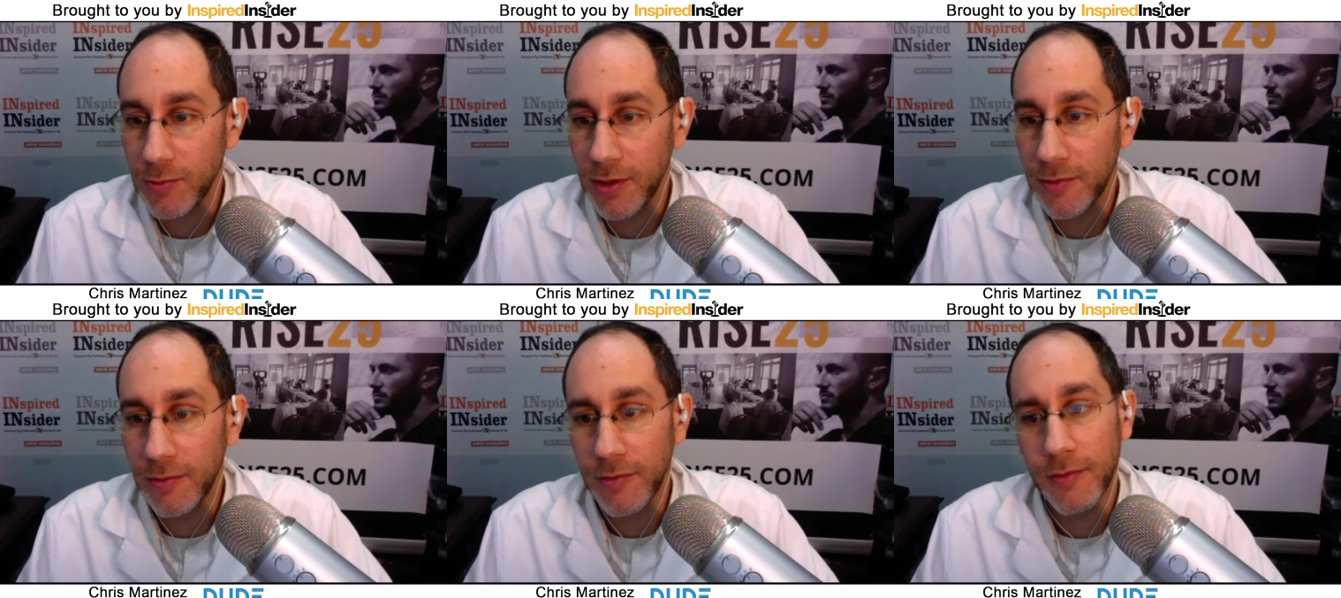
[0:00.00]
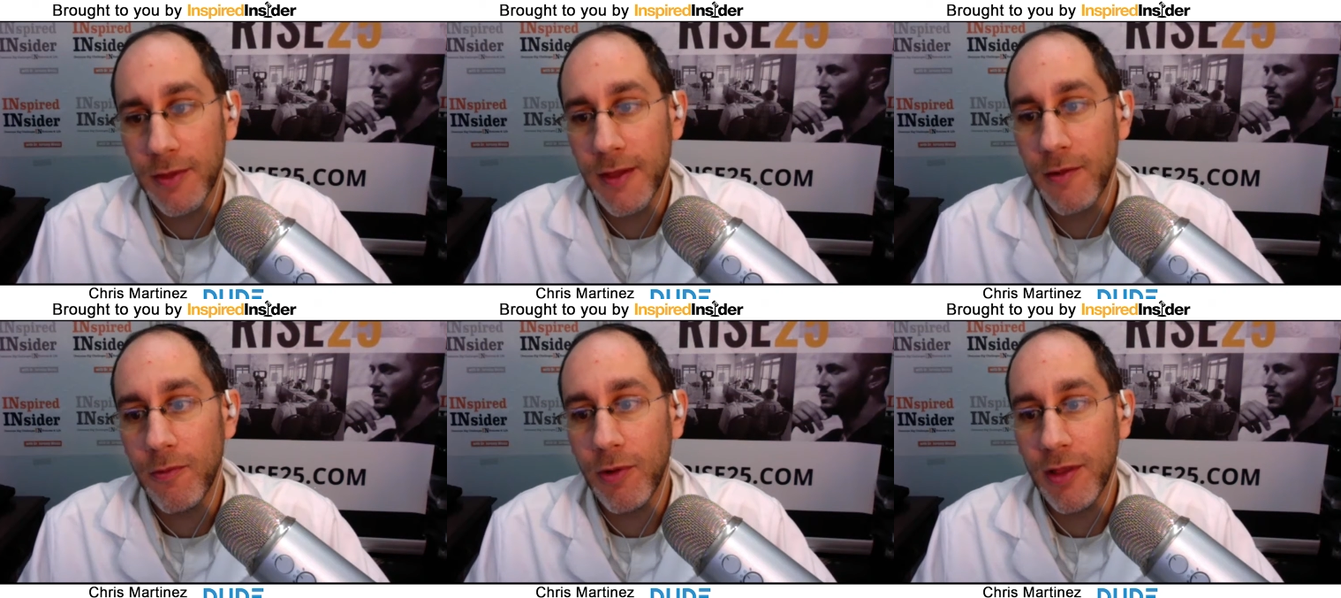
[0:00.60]
Speaker 1: What
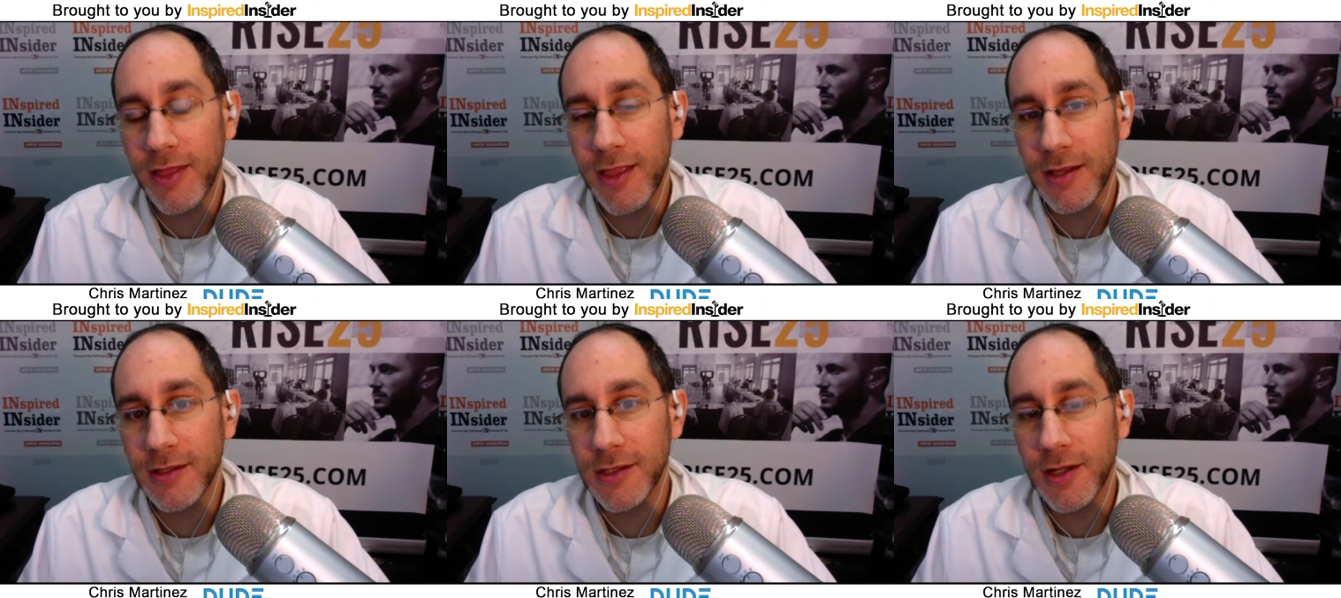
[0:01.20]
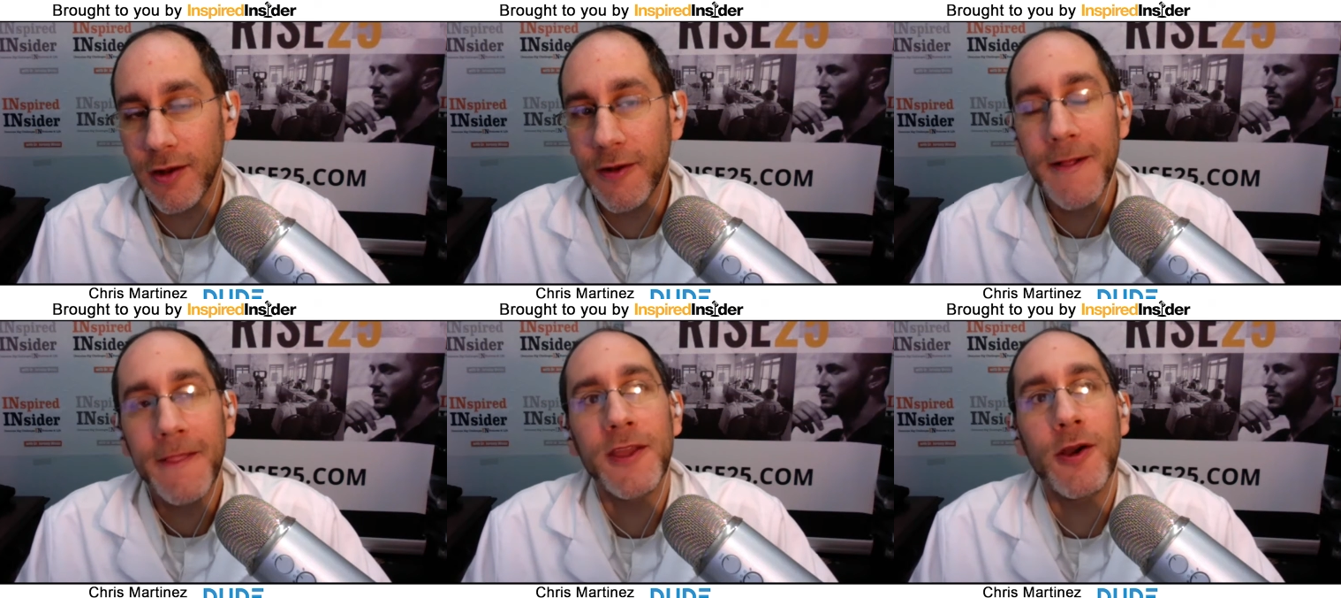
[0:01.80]
what things, you know,
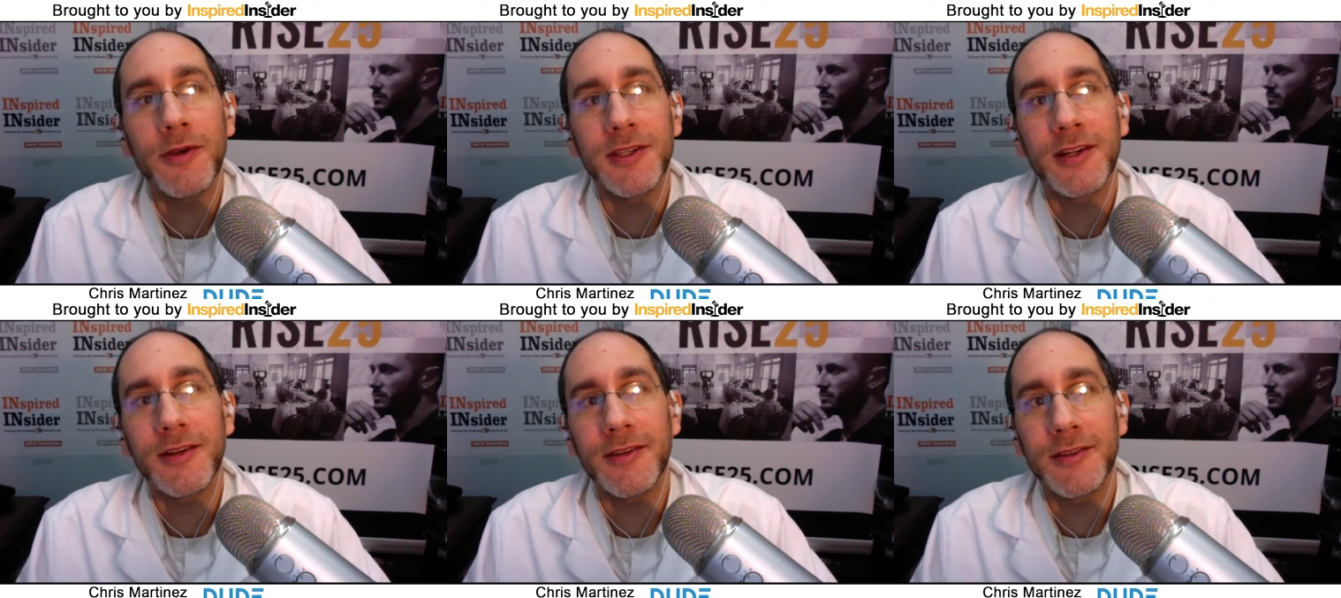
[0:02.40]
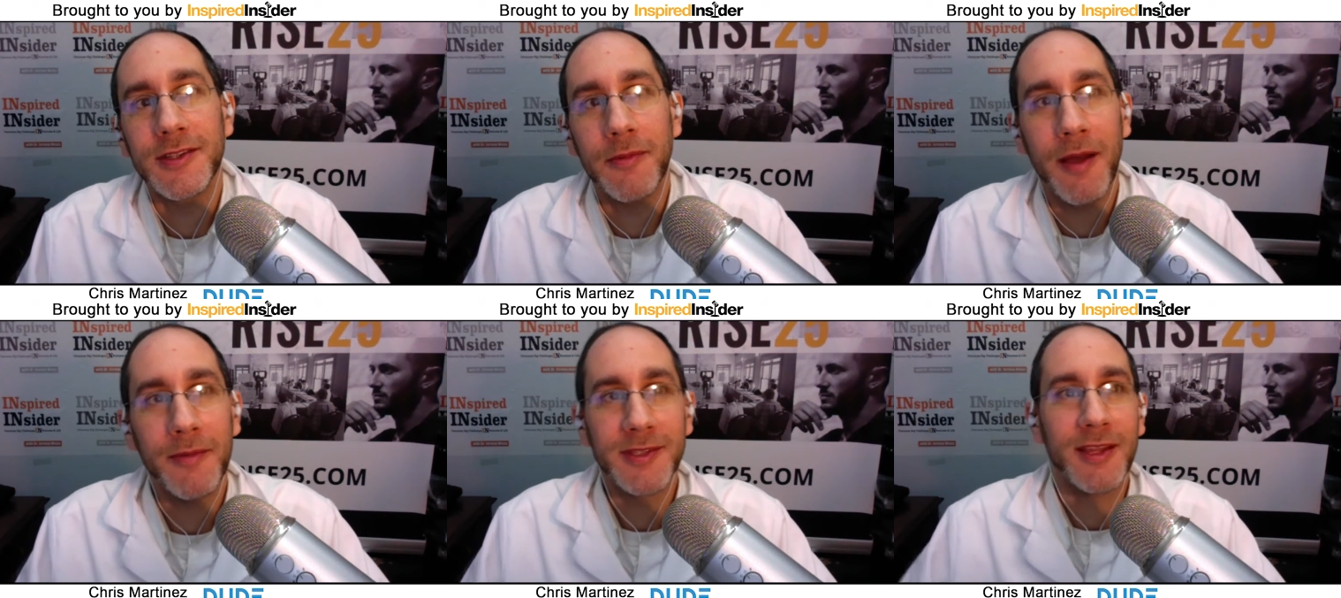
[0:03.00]
you always hear that some
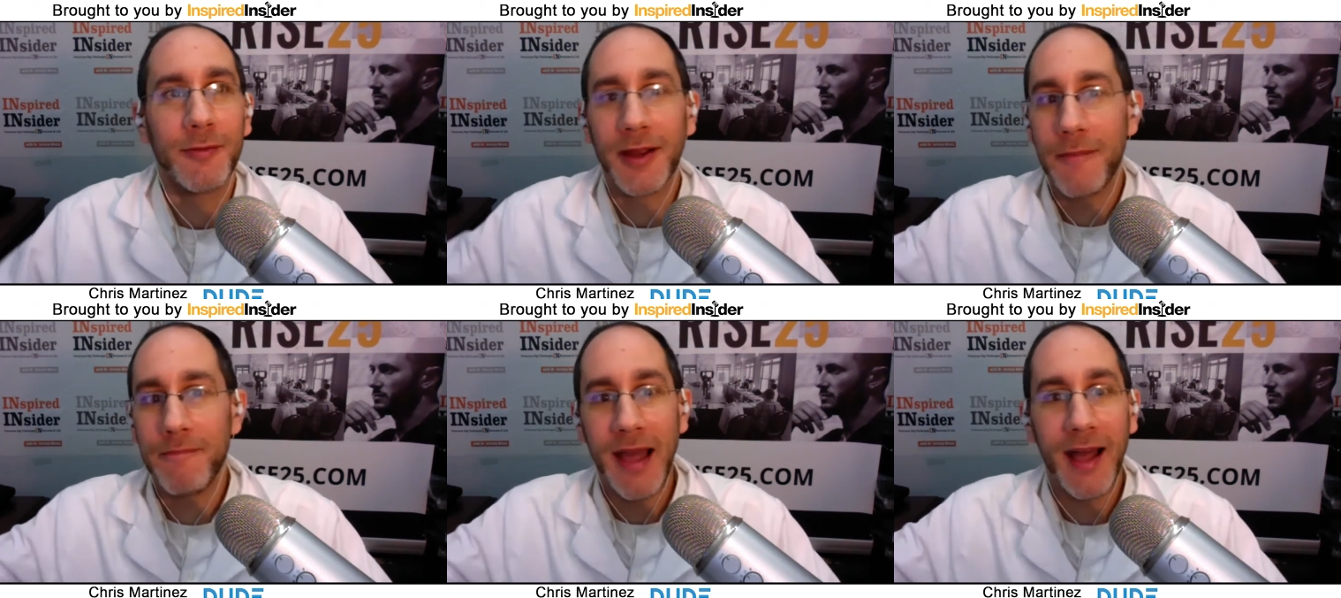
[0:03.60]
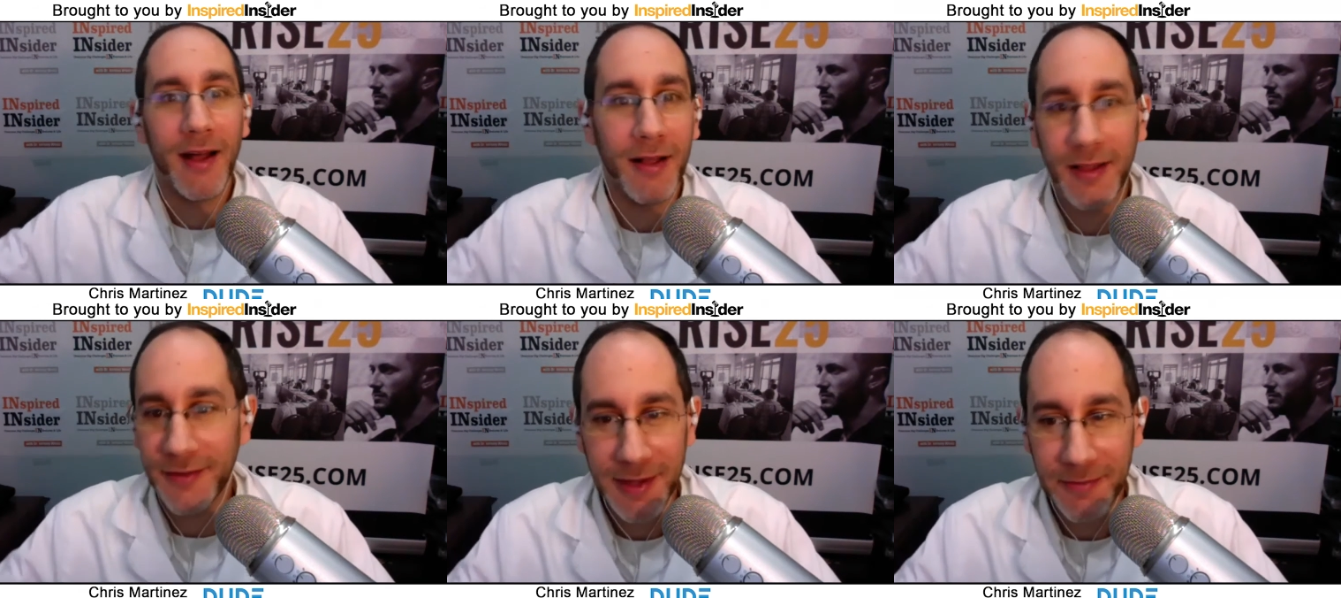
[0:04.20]
companies, they'll bring a bell
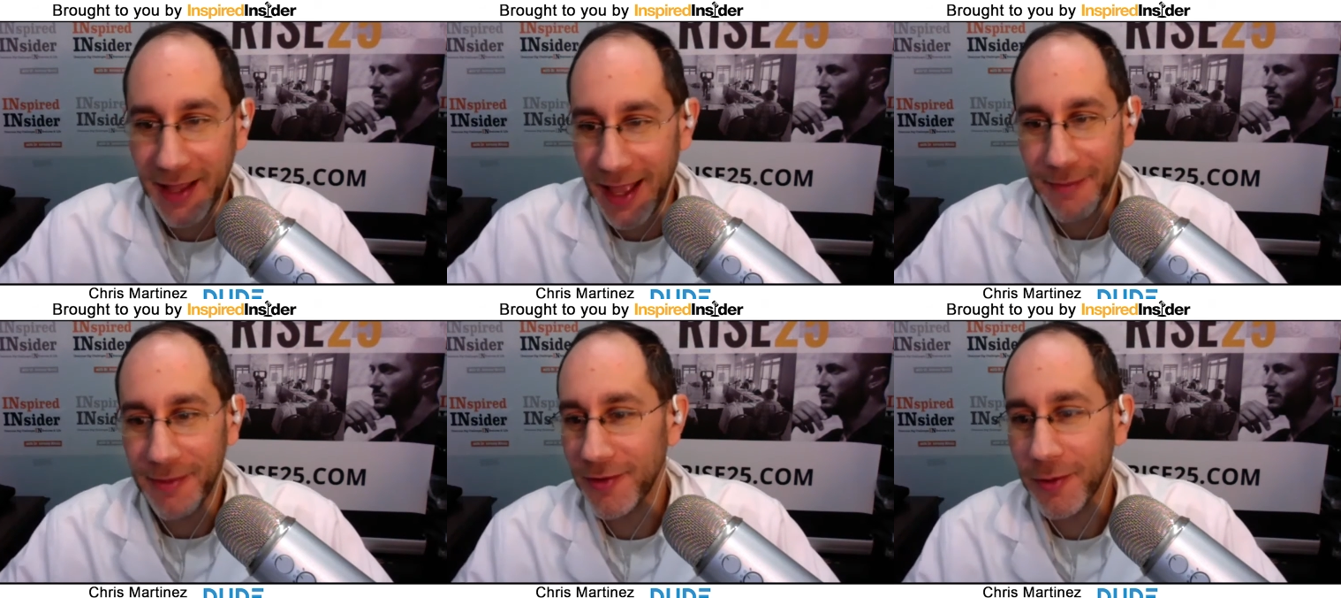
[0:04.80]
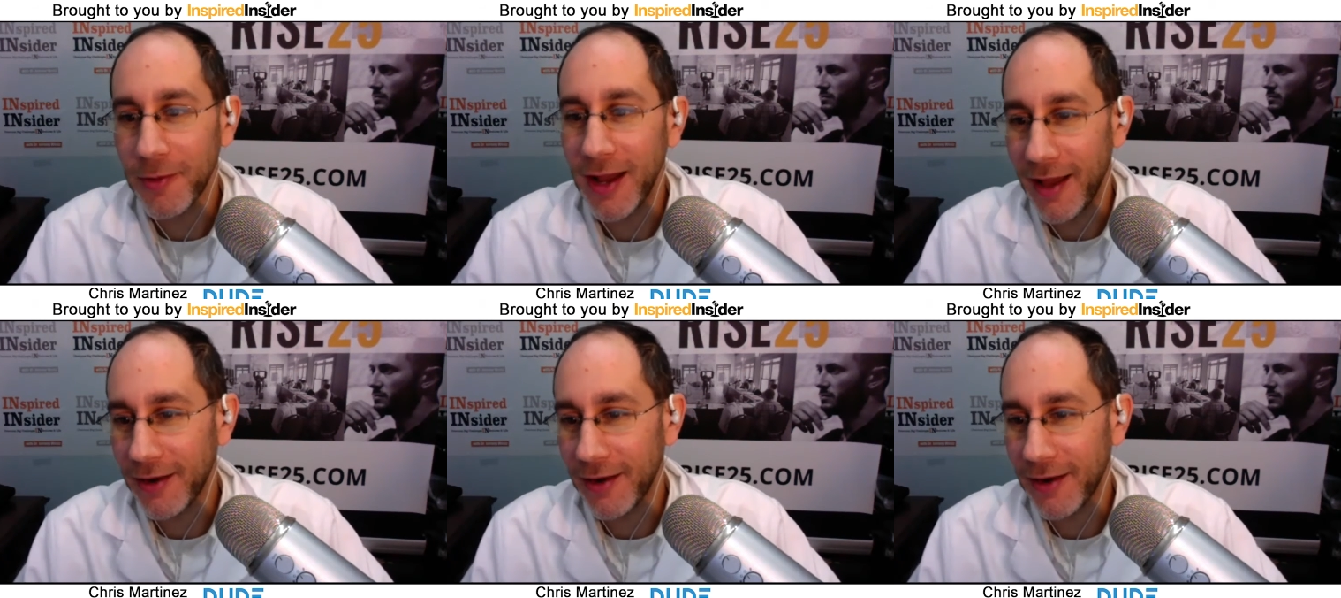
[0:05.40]
if something happens or what. I